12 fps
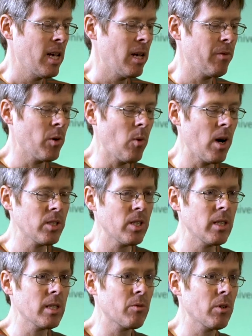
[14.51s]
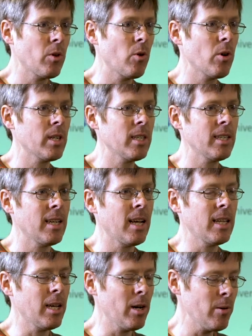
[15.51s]
If you're watching this recorded,
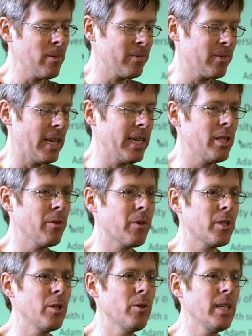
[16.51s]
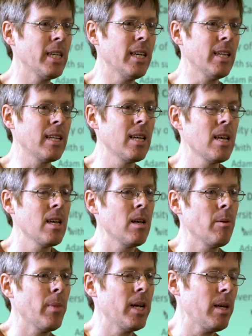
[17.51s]
hello. Thank you for tuning in.
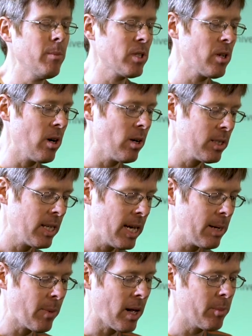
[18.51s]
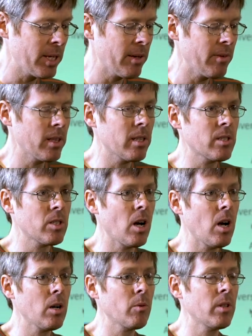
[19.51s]
My name is Carl Tape. I'll be giving this
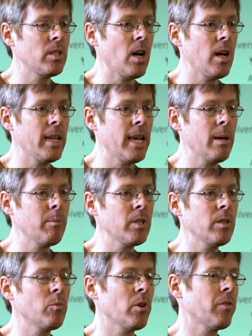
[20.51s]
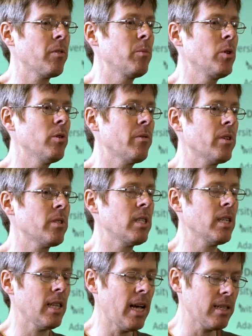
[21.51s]
talk with Don Hampton. We're from
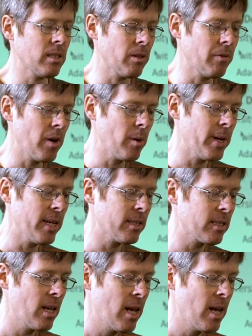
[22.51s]
University Alaska Fairbanks.